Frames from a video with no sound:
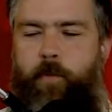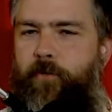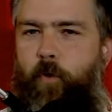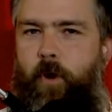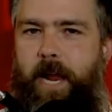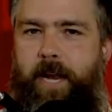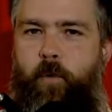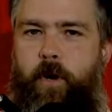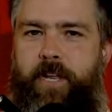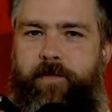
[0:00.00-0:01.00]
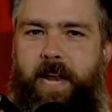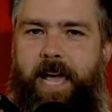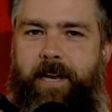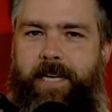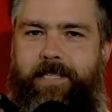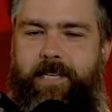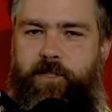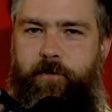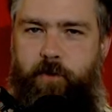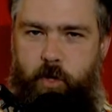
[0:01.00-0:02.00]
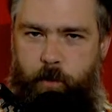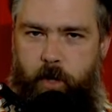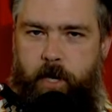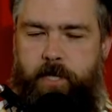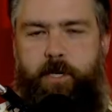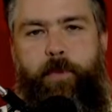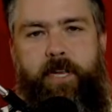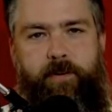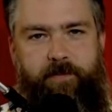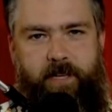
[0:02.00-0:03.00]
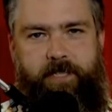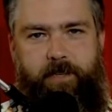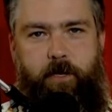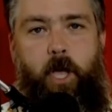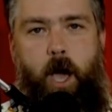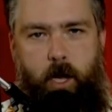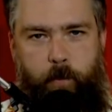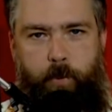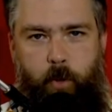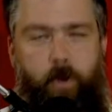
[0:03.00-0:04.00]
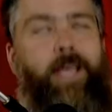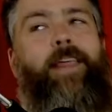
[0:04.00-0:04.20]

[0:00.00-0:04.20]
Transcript: Before anyone even had a sense of humor, somebody invented the cockapoo.